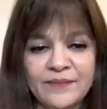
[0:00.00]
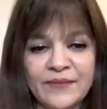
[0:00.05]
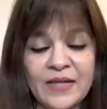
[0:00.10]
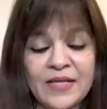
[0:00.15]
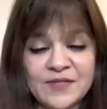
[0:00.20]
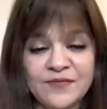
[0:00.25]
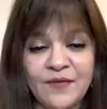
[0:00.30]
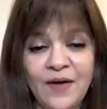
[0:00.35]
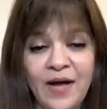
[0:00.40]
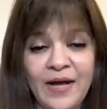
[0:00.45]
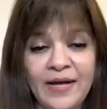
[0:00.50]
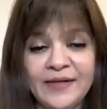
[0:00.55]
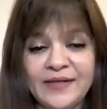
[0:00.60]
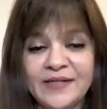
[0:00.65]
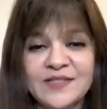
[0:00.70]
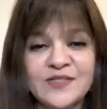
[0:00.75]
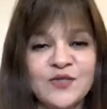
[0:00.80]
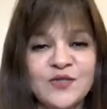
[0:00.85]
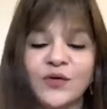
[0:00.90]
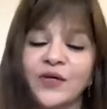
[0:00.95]
It's fine.
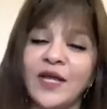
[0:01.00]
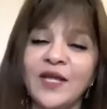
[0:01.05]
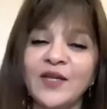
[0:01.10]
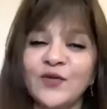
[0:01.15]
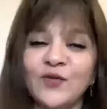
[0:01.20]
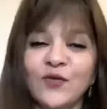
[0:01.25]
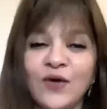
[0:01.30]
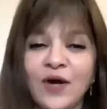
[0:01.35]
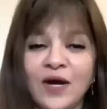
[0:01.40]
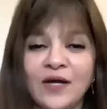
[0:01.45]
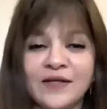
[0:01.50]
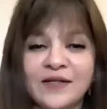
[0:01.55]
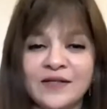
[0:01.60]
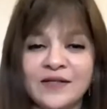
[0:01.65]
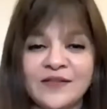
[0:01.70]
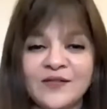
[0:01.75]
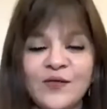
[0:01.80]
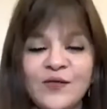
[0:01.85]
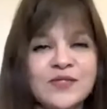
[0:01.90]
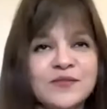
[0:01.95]
It's okay. You can't
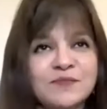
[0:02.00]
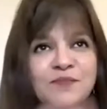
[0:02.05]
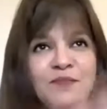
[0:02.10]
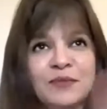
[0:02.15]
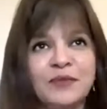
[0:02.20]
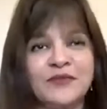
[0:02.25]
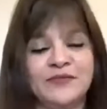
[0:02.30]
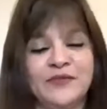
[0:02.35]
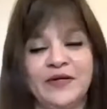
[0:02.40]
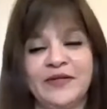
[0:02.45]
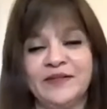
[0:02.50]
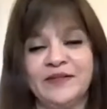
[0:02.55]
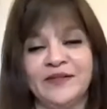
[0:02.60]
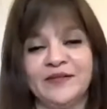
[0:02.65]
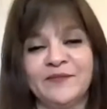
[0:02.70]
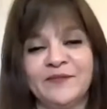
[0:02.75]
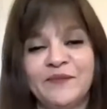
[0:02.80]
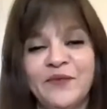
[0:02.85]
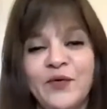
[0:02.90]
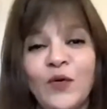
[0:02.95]
hear the noise. Perfect.
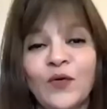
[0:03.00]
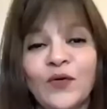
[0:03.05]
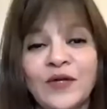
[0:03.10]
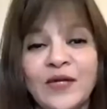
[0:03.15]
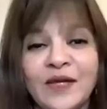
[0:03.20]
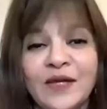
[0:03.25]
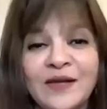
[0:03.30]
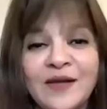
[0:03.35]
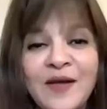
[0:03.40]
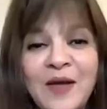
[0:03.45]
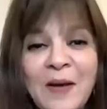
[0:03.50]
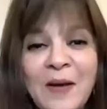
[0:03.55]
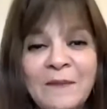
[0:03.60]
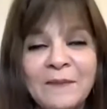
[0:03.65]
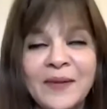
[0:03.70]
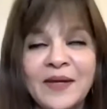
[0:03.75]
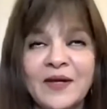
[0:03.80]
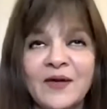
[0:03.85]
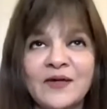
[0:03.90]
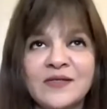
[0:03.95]
Then. Okay.
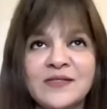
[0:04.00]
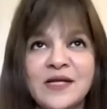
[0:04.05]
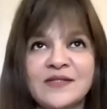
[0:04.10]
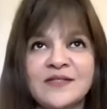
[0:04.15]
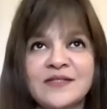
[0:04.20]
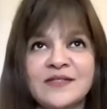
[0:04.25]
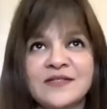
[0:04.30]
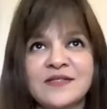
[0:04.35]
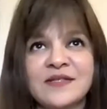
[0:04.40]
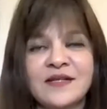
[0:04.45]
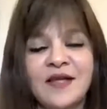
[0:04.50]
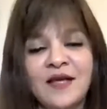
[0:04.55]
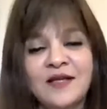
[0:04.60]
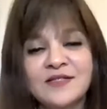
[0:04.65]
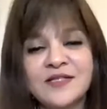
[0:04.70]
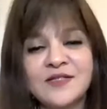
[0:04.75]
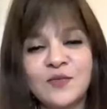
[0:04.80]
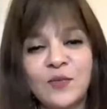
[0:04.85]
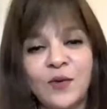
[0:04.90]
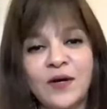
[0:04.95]
Because I just
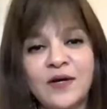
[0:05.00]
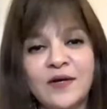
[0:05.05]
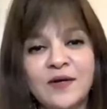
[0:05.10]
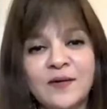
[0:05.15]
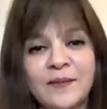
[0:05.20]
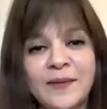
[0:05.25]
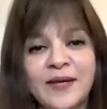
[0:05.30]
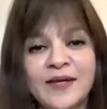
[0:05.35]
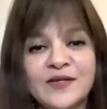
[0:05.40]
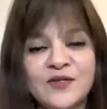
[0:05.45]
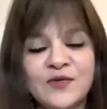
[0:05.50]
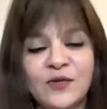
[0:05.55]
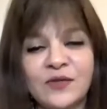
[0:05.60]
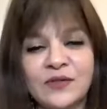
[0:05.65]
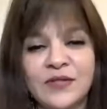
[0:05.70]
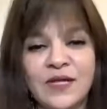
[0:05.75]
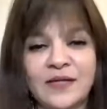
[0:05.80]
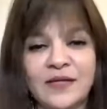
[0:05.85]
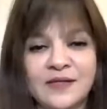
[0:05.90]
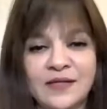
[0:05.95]
wanted to make
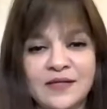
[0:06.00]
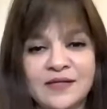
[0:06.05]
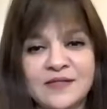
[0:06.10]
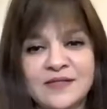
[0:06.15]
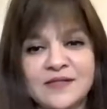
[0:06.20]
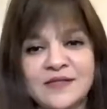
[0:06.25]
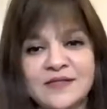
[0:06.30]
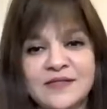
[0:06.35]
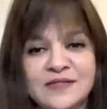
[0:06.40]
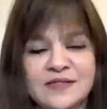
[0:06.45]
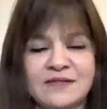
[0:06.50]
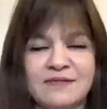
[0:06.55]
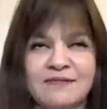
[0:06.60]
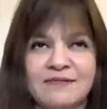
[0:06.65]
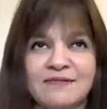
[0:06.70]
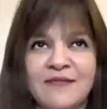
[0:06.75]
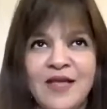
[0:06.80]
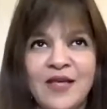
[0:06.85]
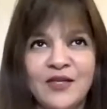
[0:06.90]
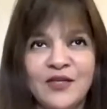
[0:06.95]
sure that there is this
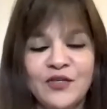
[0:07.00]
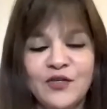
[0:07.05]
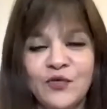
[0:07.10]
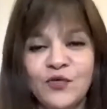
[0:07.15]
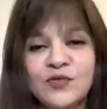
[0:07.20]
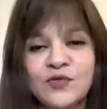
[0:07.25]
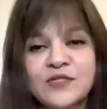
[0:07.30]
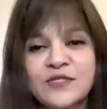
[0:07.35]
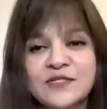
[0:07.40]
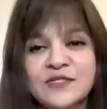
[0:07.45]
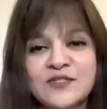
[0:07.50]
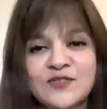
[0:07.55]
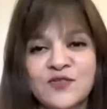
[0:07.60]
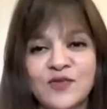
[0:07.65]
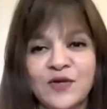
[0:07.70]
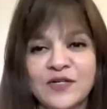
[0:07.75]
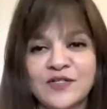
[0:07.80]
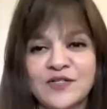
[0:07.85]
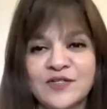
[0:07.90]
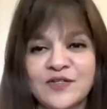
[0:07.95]
huge
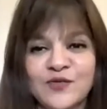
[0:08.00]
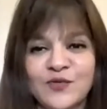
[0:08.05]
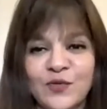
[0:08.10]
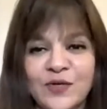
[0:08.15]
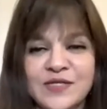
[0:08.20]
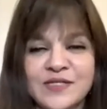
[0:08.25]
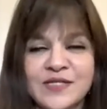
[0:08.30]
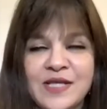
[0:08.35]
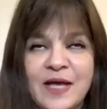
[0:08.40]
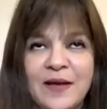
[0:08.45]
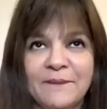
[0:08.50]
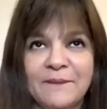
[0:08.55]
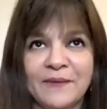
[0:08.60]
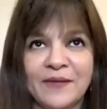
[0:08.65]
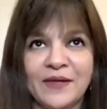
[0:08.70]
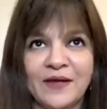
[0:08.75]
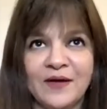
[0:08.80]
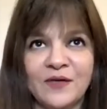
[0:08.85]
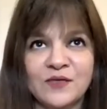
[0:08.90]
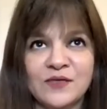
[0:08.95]
construction noise
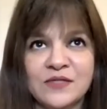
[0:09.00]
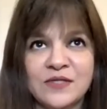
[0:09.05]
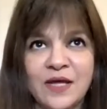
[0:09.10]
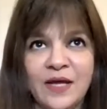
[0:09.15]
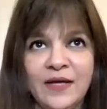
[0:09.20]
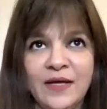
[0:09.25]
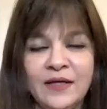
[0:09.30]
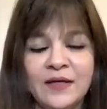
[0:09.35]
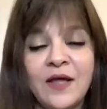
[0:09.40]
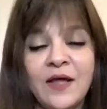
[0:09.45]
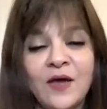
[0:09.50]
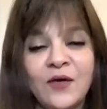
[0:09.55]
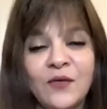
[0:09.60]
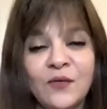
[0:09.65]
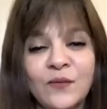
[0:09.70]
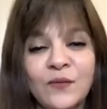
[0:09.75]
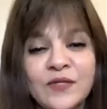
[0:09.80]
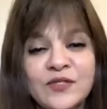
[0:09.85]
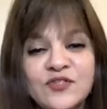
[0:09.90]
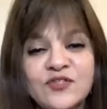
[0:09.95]
happening outside,
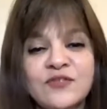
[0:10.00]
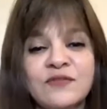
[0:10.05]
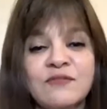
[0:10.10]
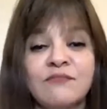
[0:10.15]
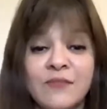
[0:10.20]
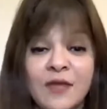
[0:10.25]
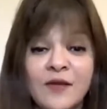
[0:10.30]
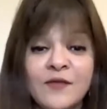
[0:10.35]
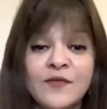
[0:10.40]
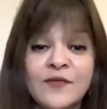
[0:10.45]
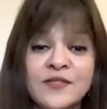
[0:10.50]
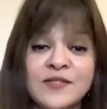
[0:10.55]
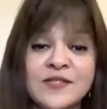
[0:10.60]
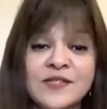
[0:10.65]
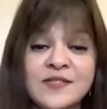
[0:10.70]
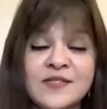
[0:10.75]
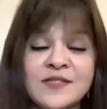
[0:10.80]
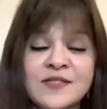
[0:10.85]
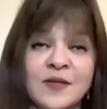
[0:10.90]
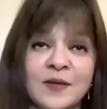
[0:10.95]
which if it's
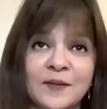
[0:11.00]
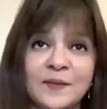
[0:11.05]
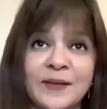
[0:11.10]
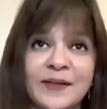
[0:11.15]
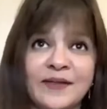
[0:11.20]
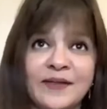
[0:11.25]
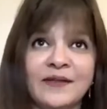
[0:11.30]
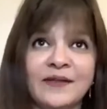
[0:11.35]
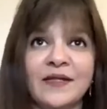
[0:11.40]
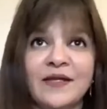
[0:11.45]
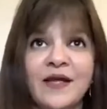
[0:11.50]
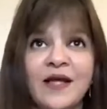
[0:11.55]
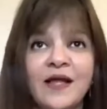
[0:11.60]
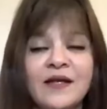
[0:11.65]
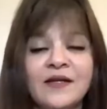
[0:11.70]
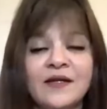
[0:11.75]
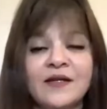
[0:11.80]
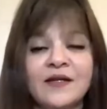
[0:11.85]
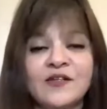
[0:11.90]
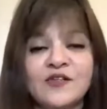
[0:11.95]
disturbing, then
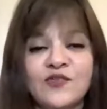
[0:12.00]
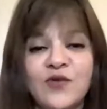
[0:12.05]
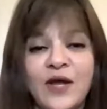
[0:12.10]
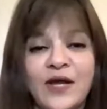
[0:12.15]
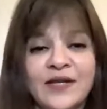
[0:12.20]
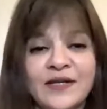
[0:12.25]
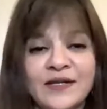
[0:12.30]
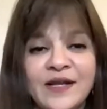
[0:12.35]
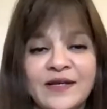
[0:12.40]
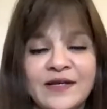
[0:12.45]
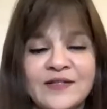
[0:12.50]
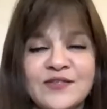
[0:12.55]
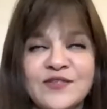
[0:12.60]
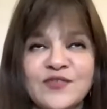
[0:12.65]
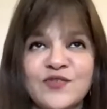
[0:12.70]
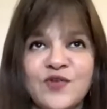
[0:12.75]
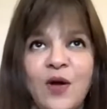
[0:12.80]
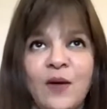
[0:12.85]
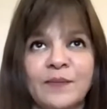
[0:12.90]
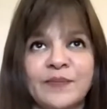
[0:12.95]
I'll try and get it
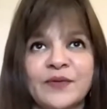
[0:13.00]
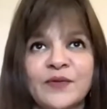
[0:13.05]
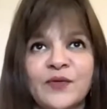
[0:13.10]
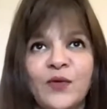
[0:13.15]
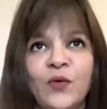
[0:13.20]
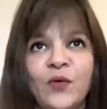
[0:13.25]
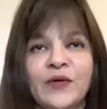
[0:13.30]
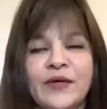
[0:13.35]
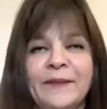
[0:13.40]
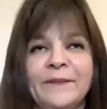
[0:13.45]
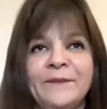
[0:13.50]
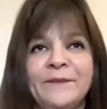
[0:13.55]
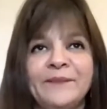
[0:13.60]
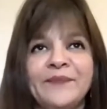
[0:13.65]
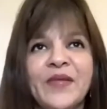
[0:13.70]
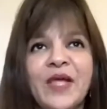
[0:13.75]
stopped. Okay.